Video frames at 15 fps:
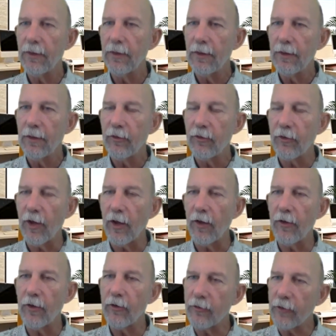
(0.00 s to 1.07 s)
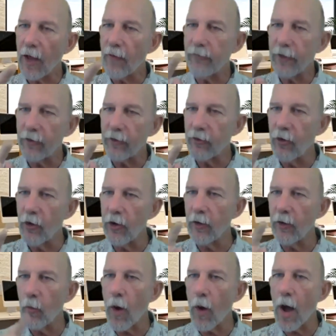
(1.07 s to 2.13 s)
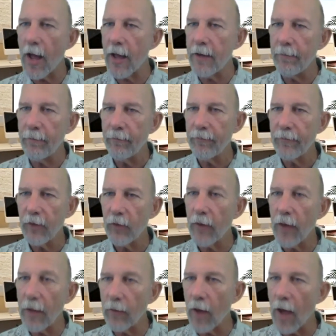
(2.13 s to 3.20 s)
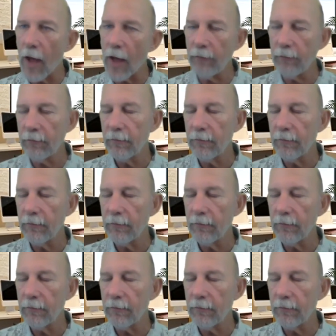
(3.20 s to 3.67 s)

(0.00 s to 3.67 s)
So the stuff that's good in wine, the red wine,